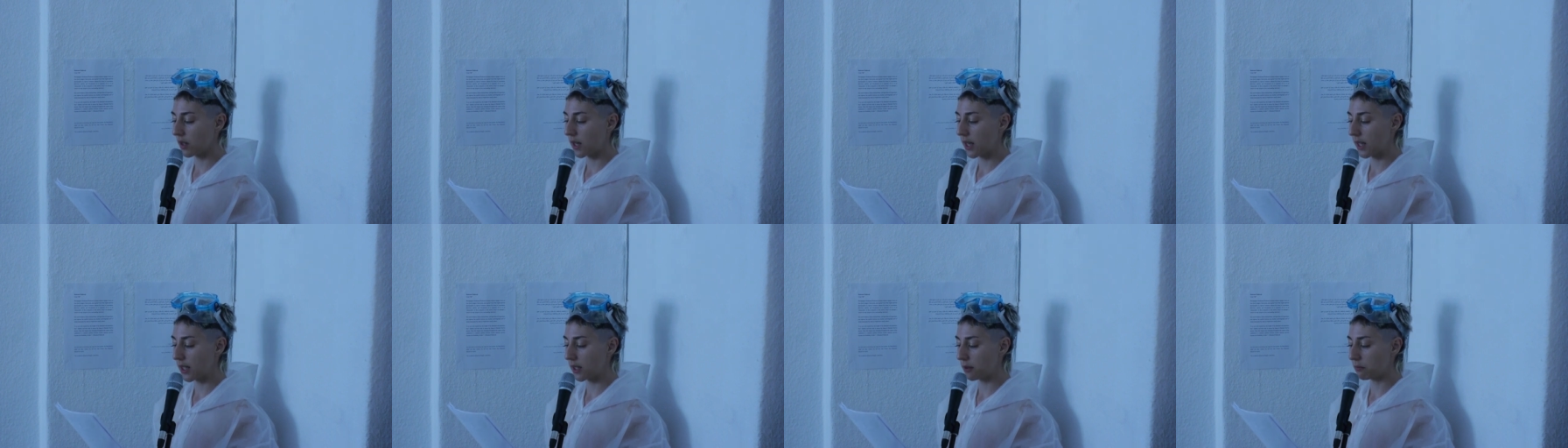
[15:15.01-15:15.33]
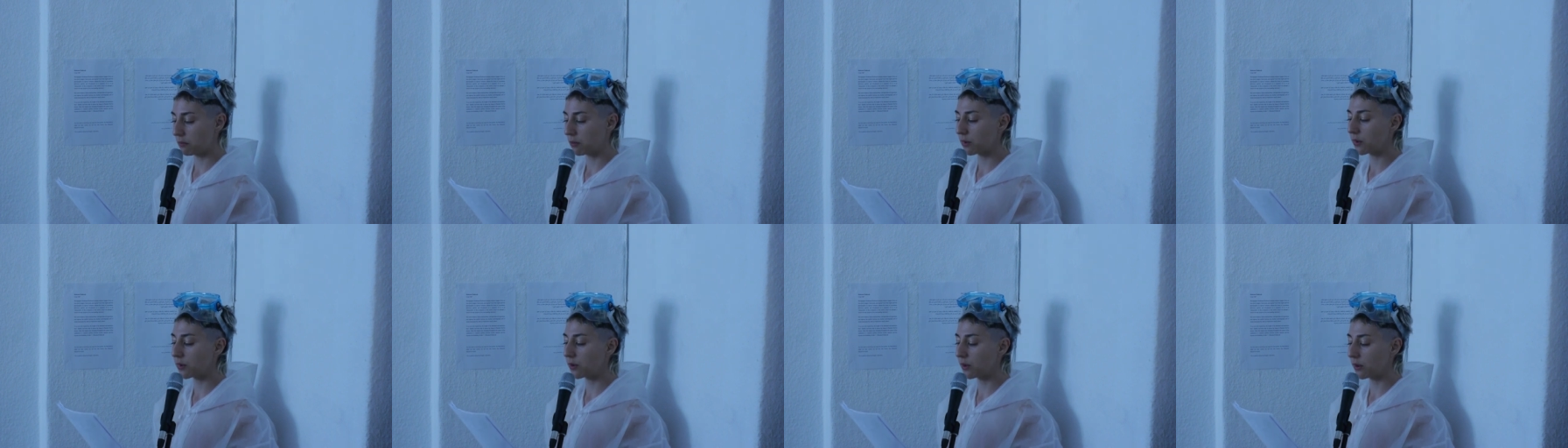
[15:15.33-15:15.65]
and the
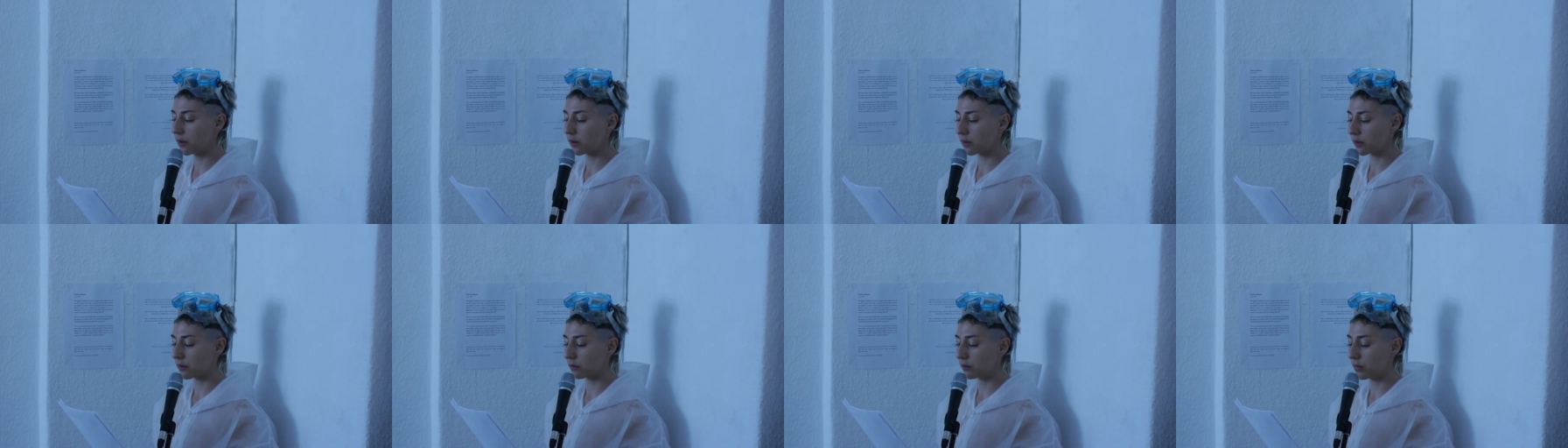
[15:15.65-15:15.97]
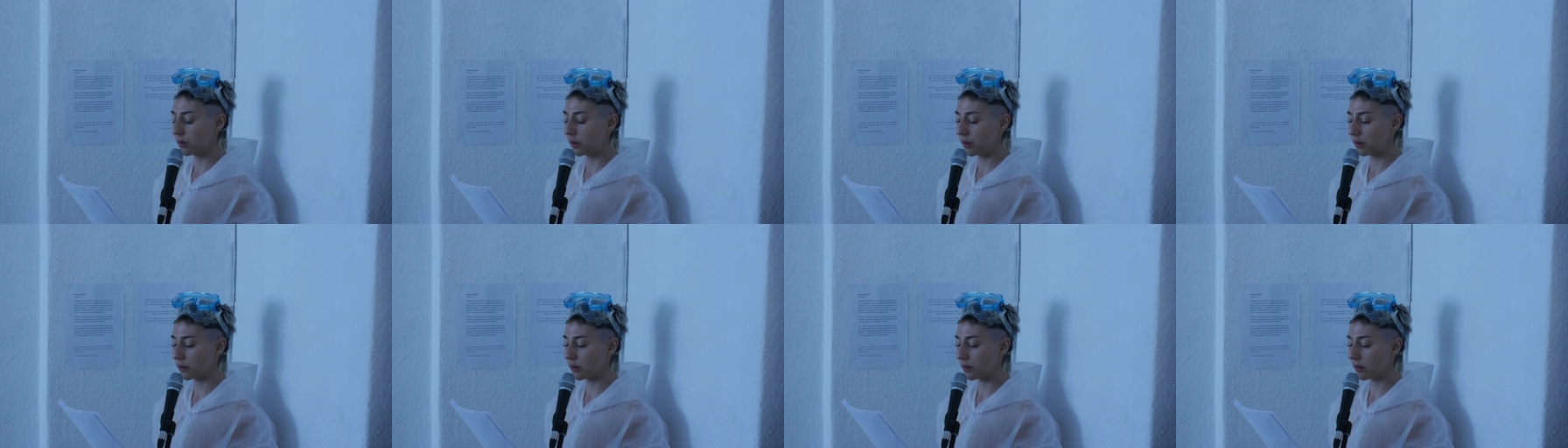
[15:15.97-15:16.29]
plural,
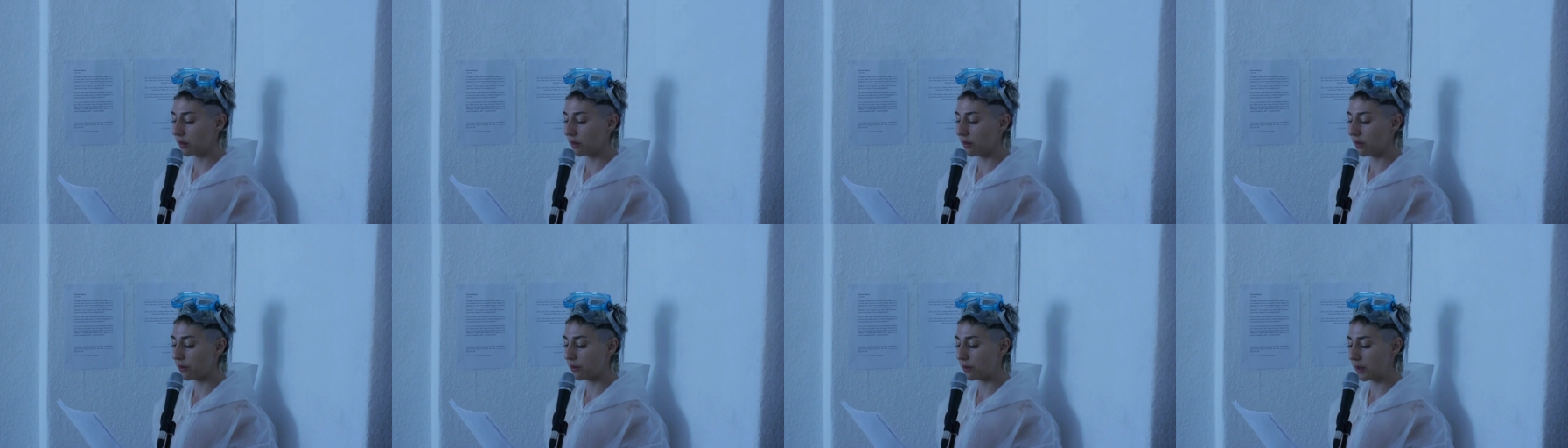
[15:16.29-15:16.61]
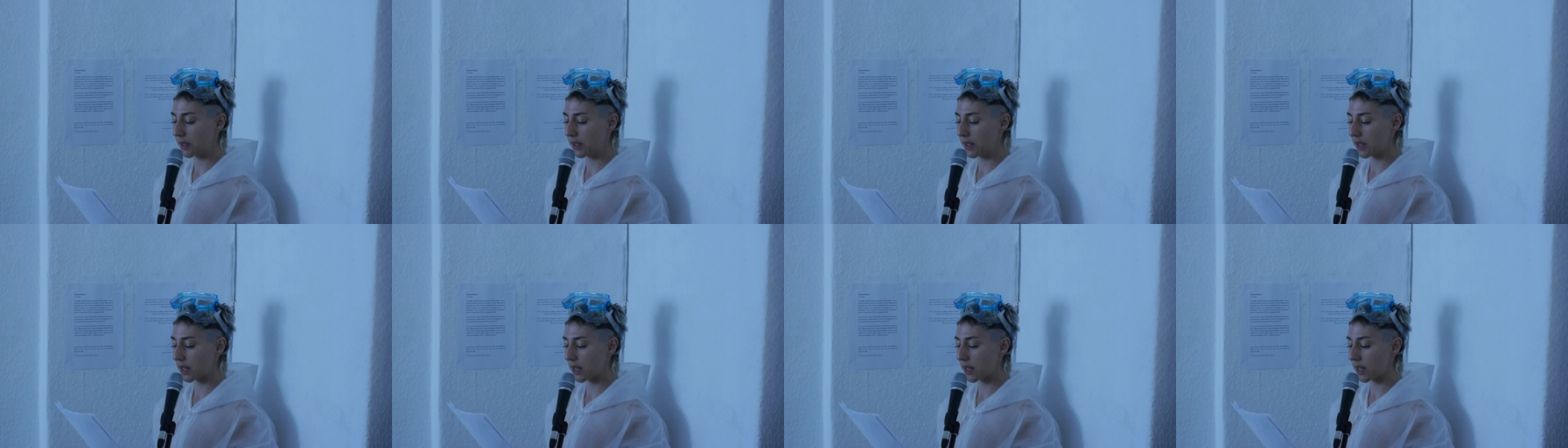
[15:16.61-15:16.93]
plural
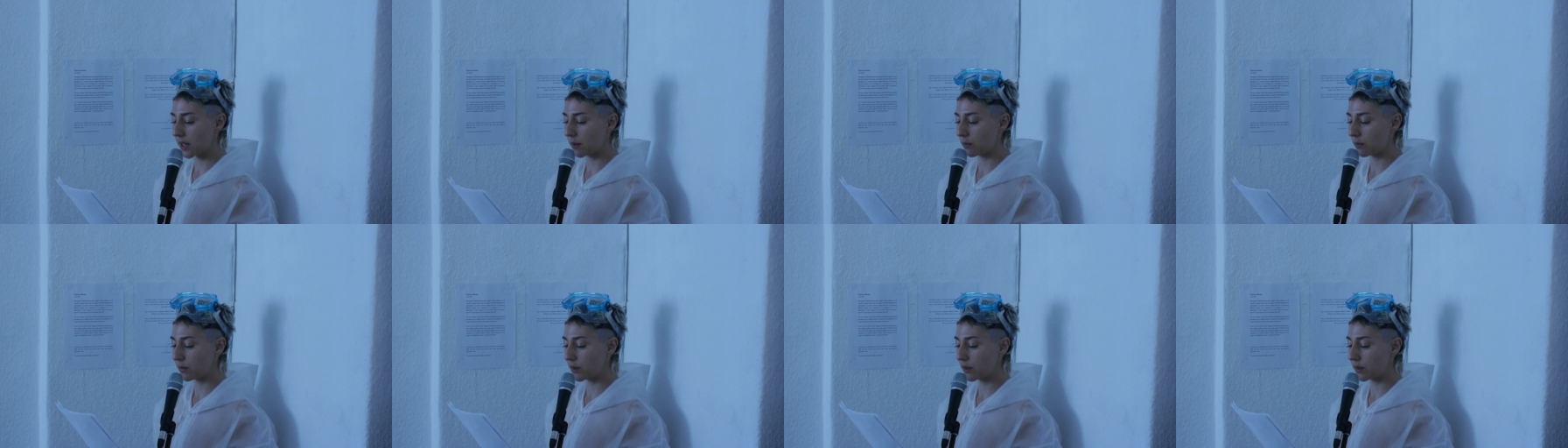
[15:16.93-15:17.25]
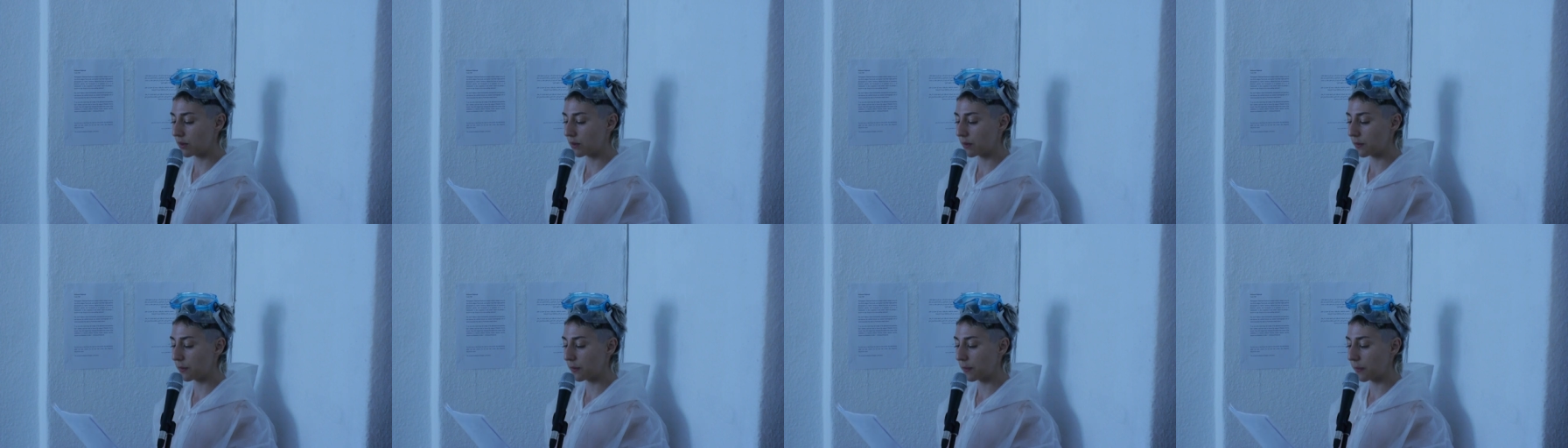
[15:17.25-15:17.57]
three
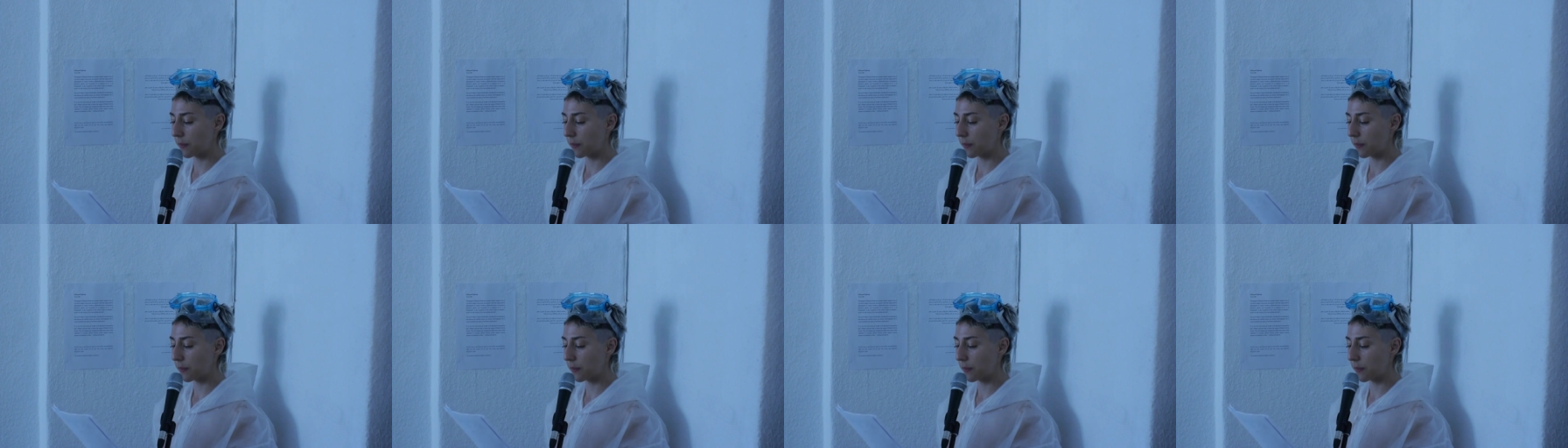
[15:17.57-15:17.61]
times,